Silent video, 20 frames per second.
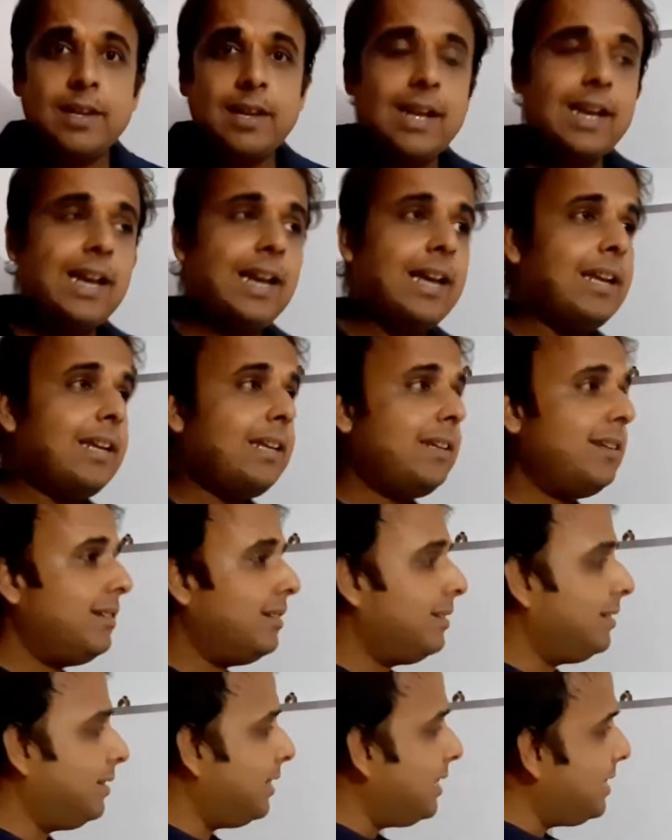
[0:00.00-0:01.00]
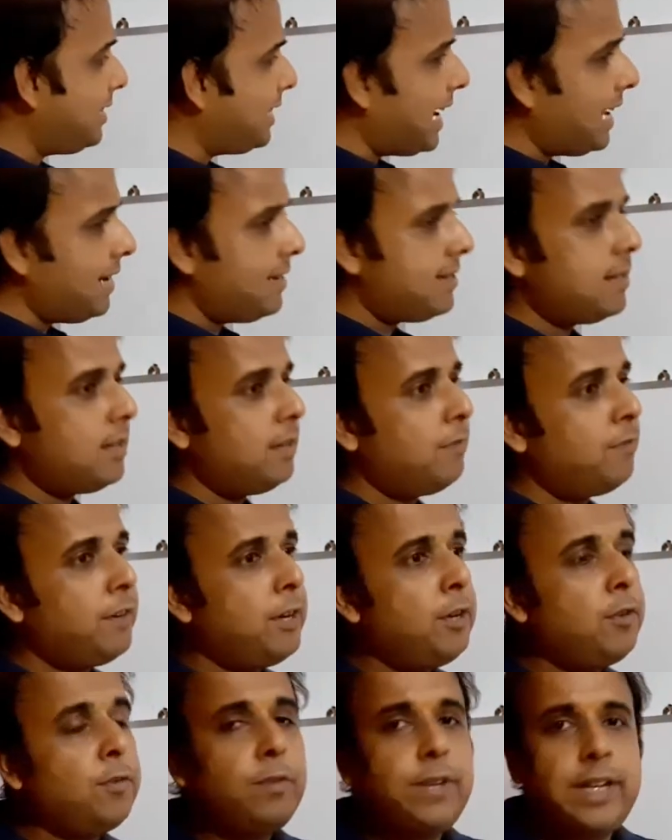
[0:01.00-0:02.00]
And it carries a
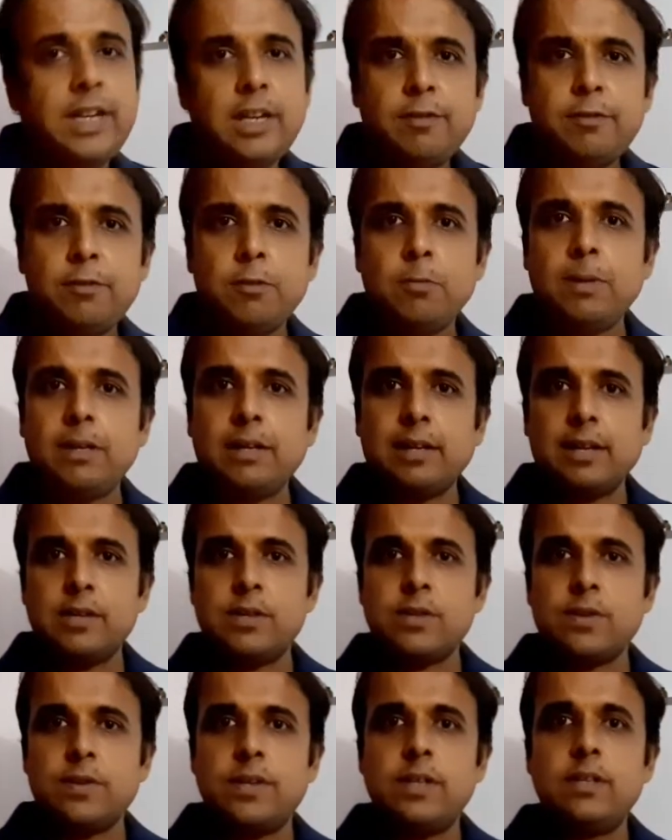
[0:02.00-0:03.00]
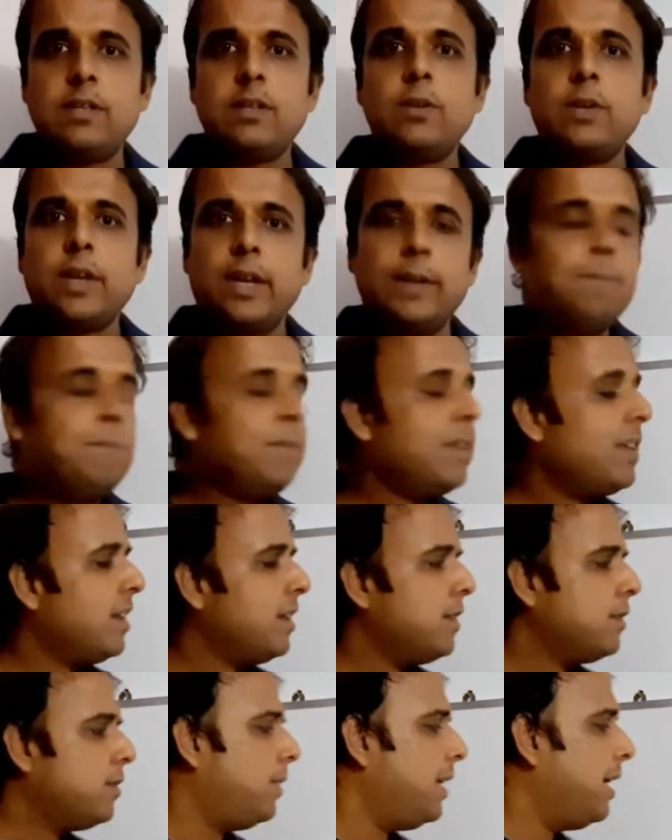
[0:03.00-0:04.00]
different way of nomenclature, right? Okay.
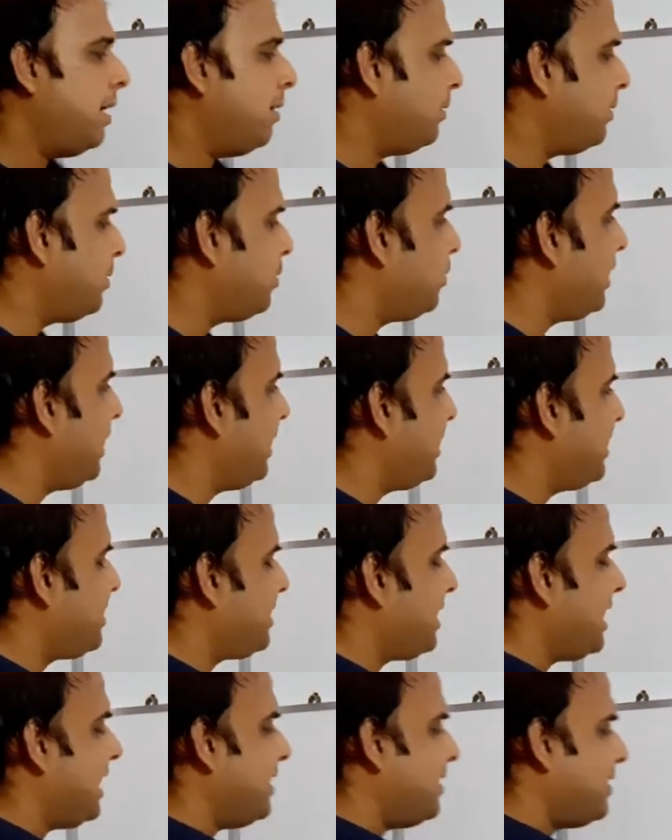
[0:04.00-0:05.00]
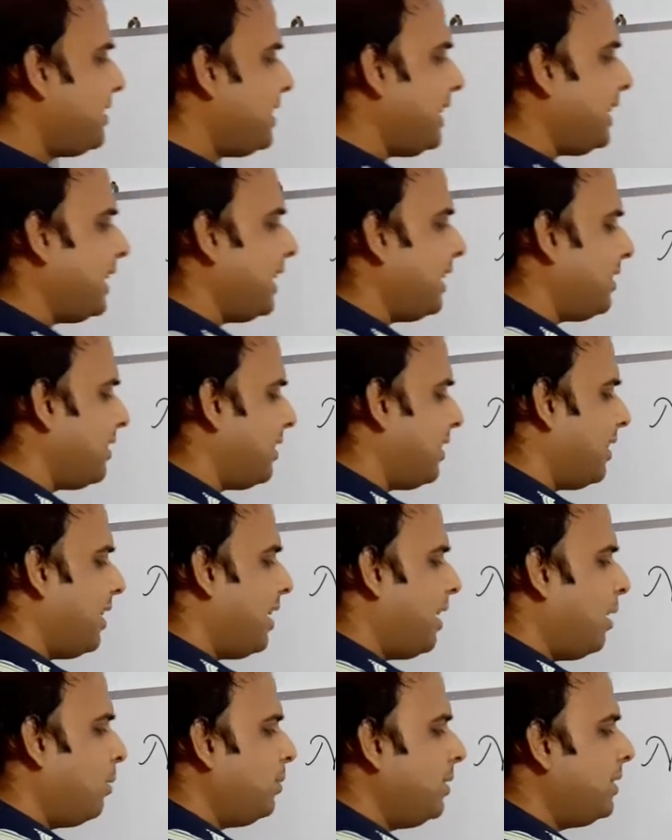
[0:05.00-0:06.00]
So now today just let us see that
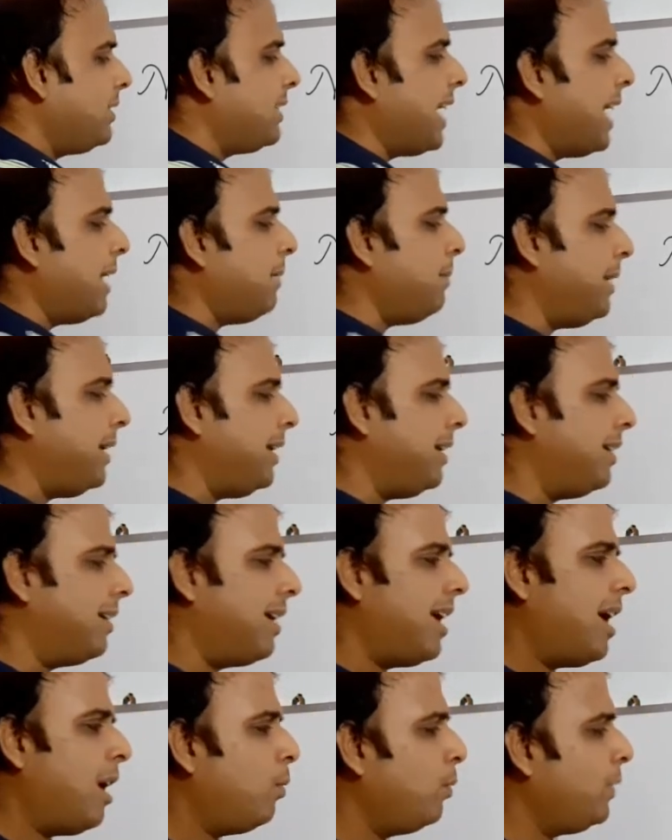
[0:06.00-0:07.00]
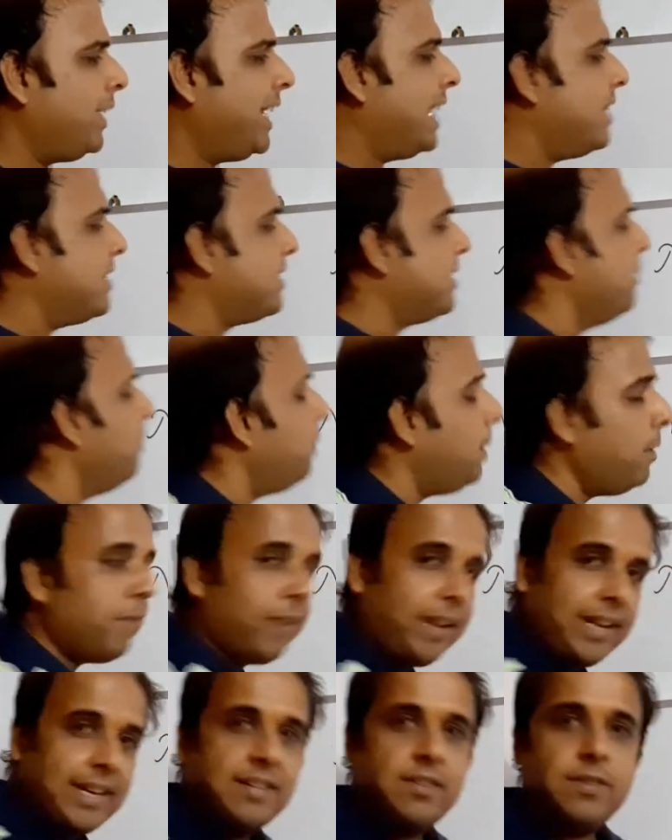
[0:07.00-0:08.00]
how this can be, how we can simplify
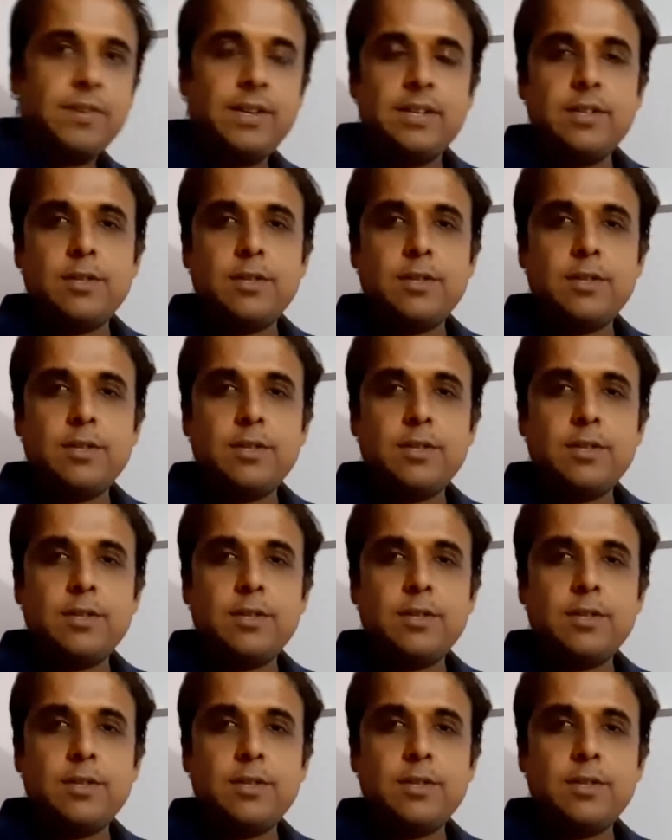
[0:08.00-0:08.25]
it, right?